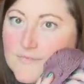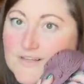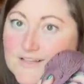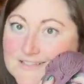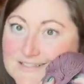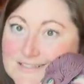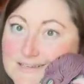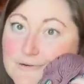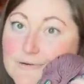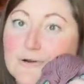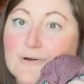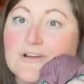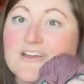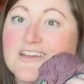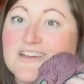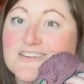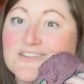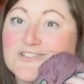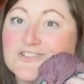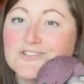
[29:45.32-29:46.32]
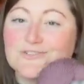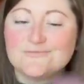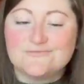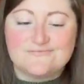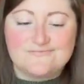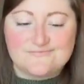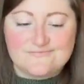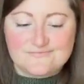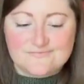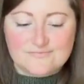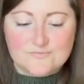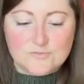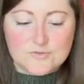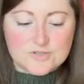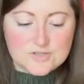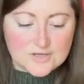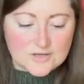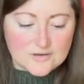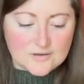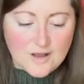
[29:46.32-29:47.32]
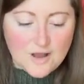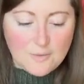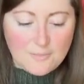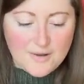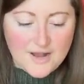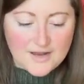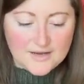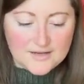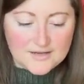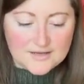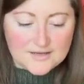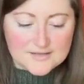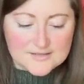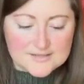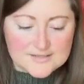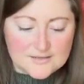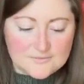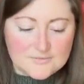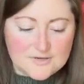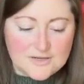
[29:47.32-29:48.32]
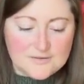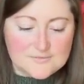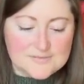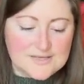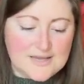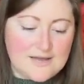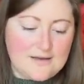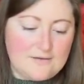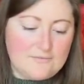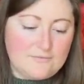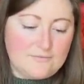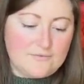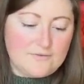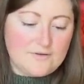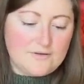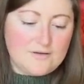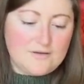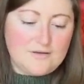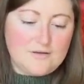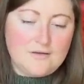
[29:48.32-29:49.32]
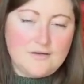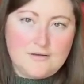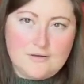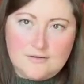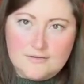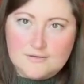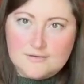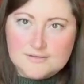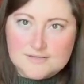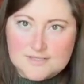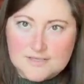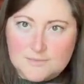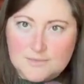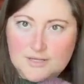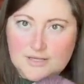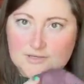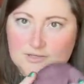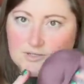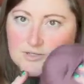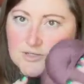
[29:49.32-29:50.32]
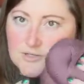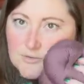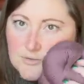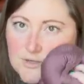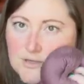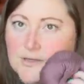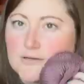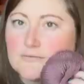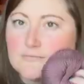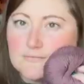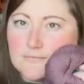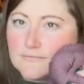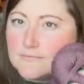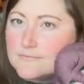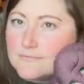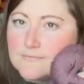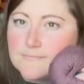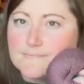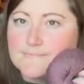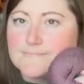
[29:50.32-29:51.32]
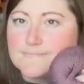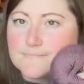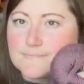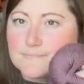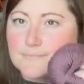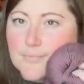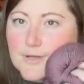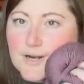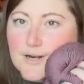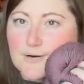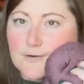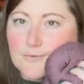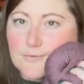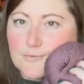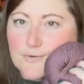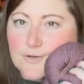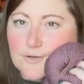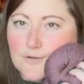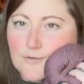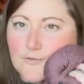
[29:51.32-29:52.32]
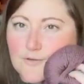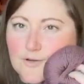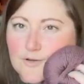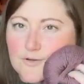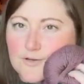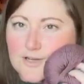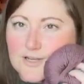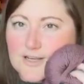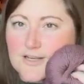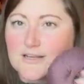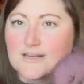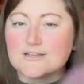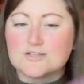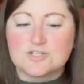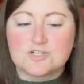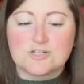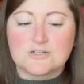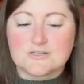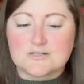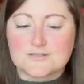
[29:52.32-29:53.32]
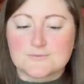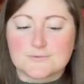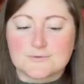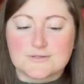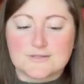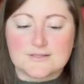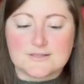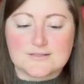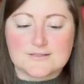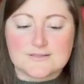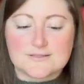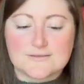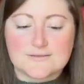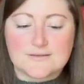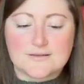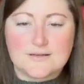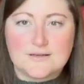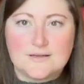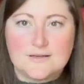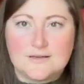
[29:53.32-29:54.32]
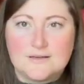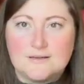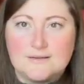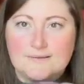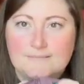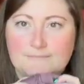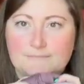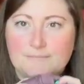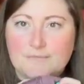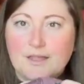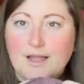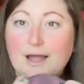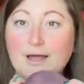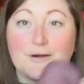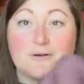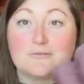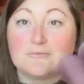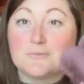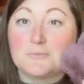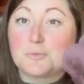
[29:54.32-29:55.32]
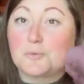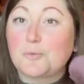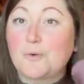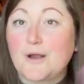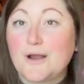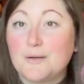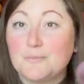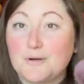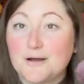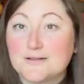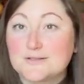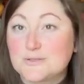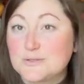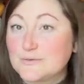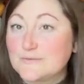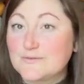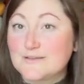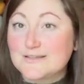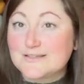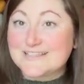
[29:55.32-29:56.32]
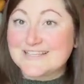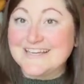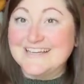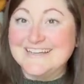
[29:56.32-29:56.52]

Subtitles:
0 itch, which alpaca can sometimes have some itch to it, but I don't really feel any itchiness with this. I don't remember why I bought 2 of these.